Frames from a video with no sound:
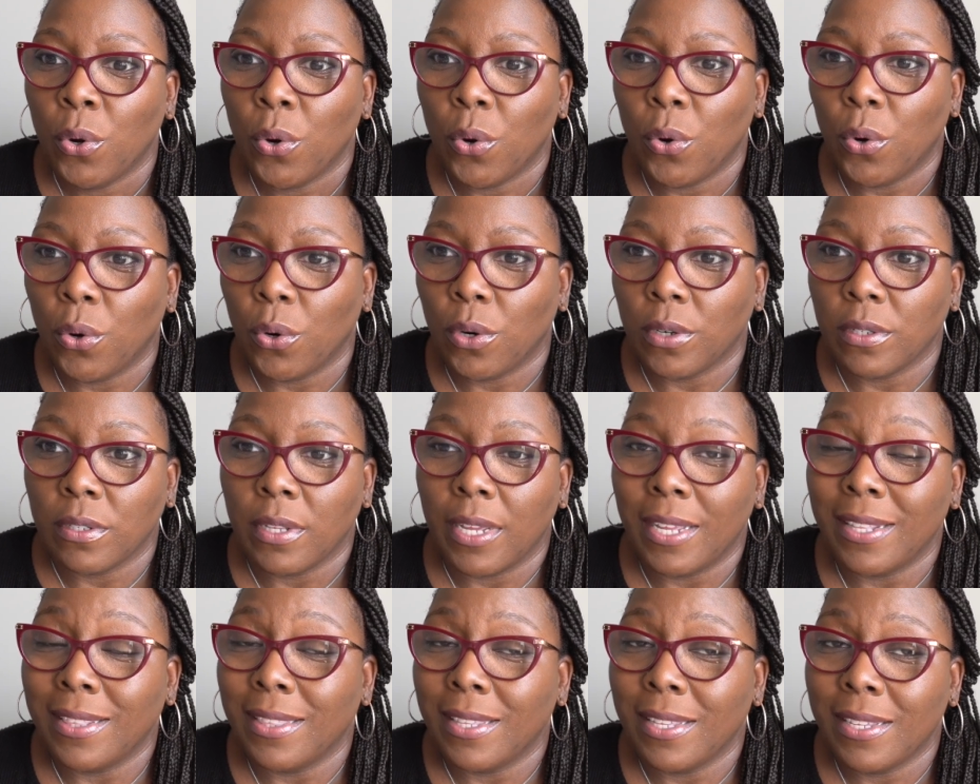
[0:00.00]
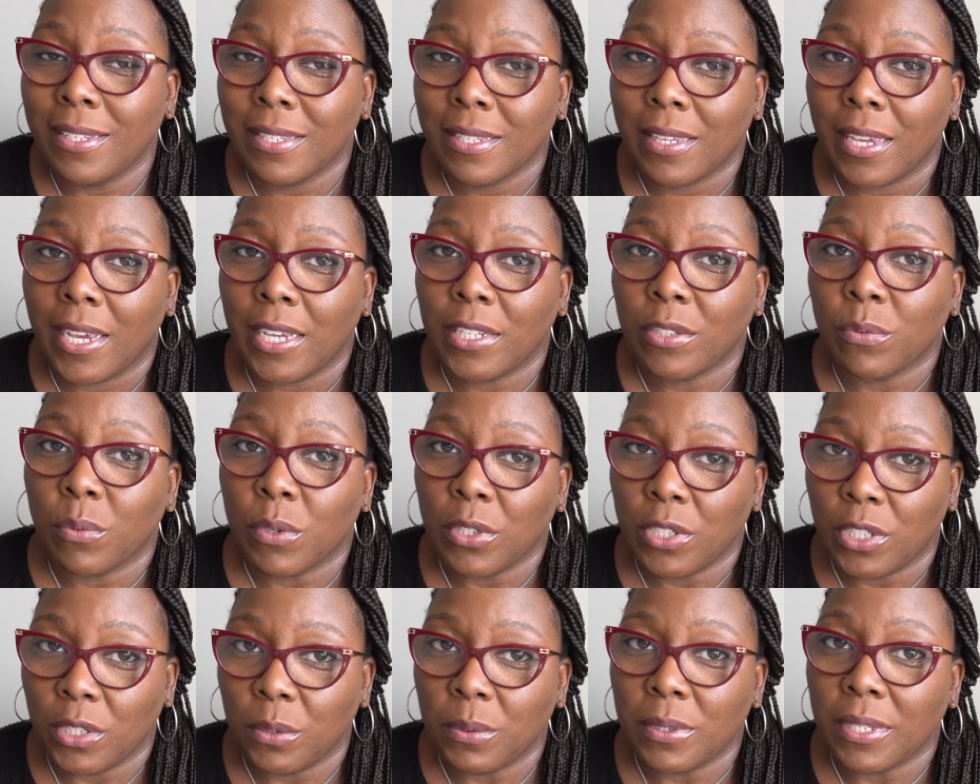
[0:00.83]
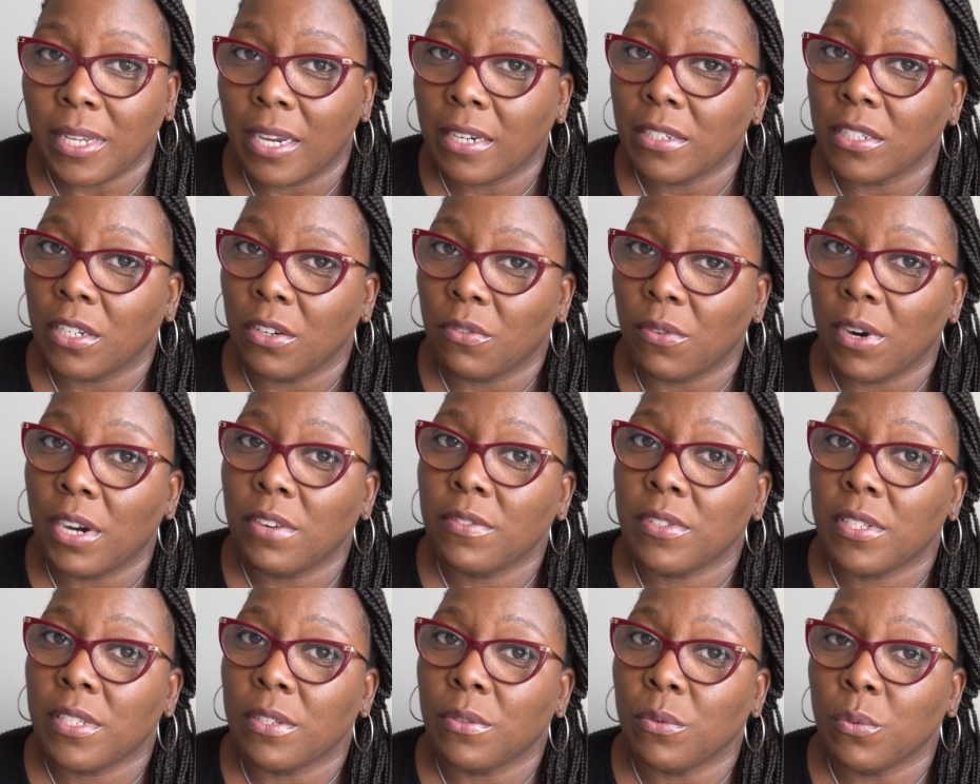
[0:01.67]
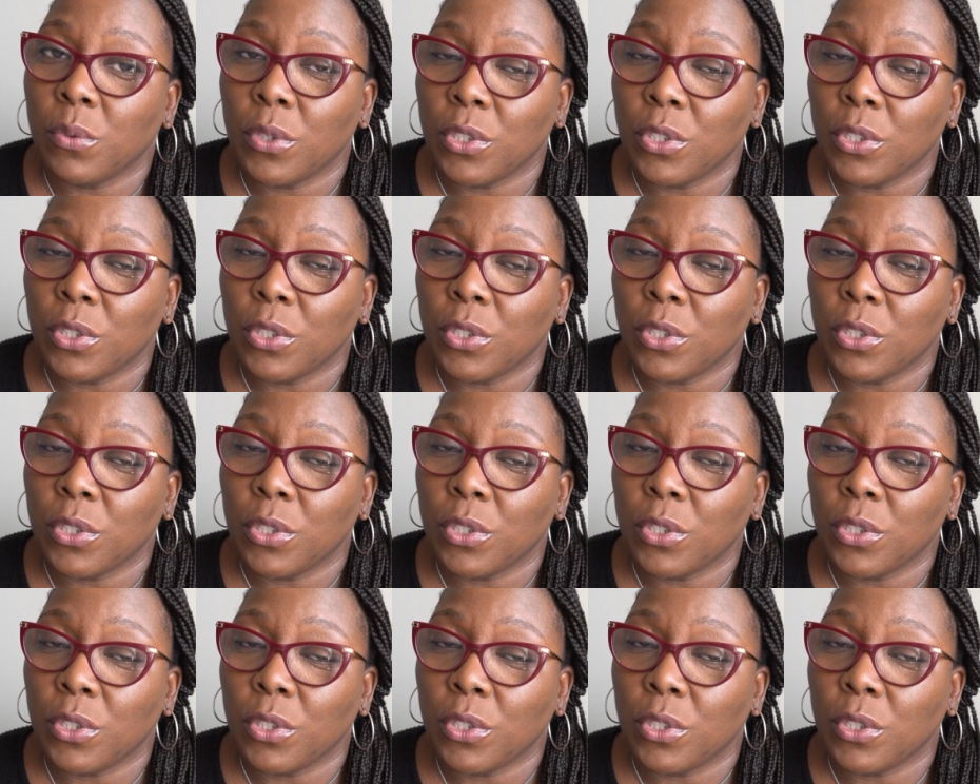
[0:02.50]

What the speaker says: or in this case, what she was actually referencing,